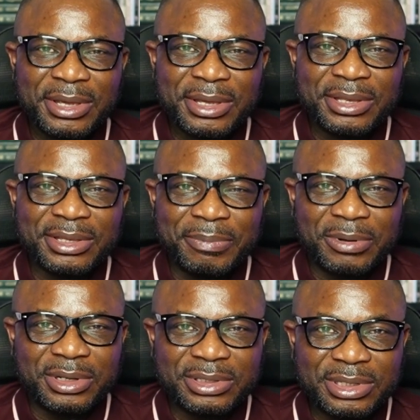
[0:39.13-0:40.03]
The
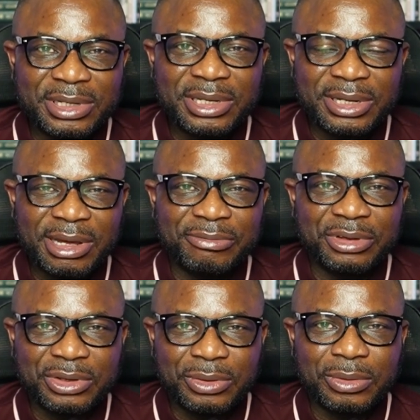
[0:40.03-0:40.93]
person in that
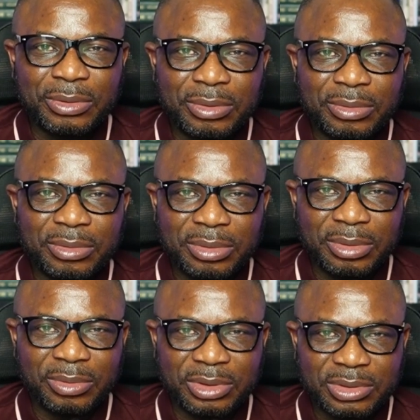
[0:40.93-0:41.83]
video
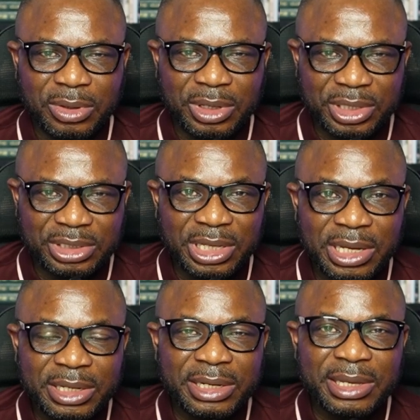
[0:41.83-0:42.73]
was
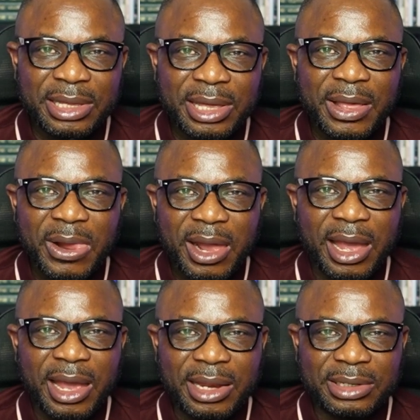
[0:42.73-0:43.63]
Caucasian,
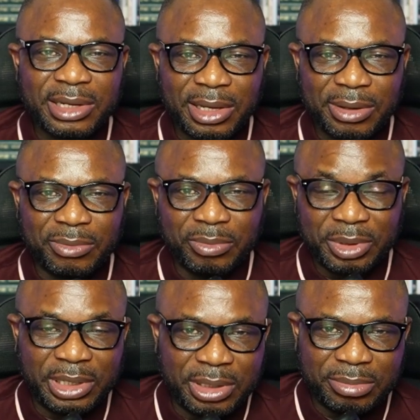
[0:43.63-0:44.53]
and
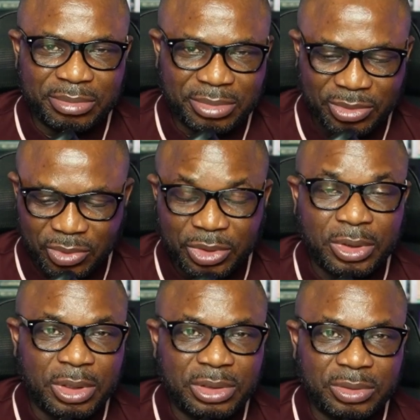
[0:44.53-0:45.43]
meaning we
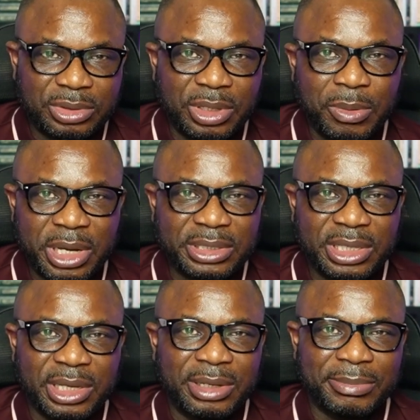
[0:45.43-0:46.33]
say white
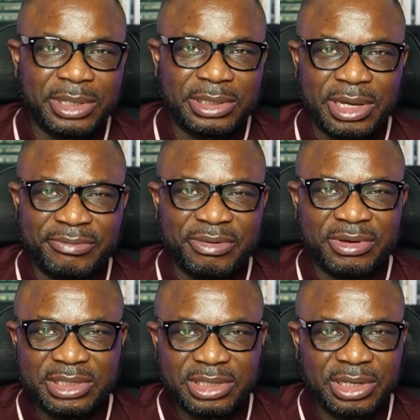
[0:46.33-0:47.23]
skin, but I've
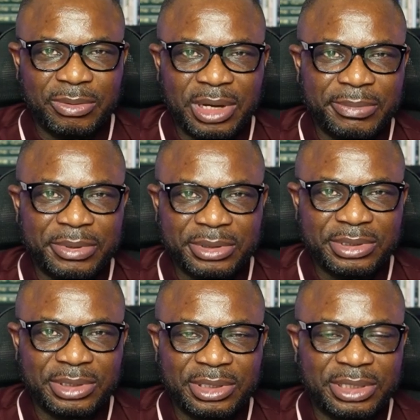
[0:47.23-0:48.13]
never seen a white
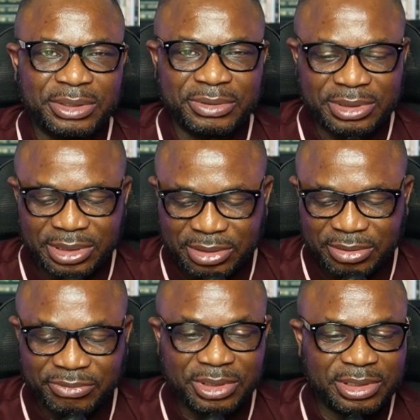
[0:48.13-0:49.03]
person in the real sense
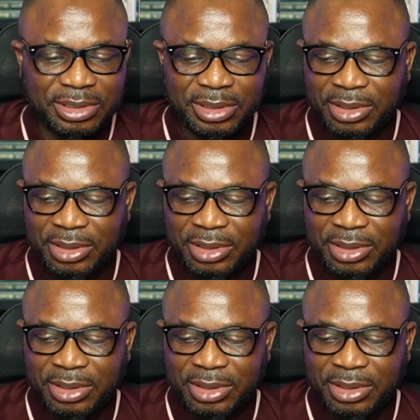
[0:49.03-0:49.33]
of it.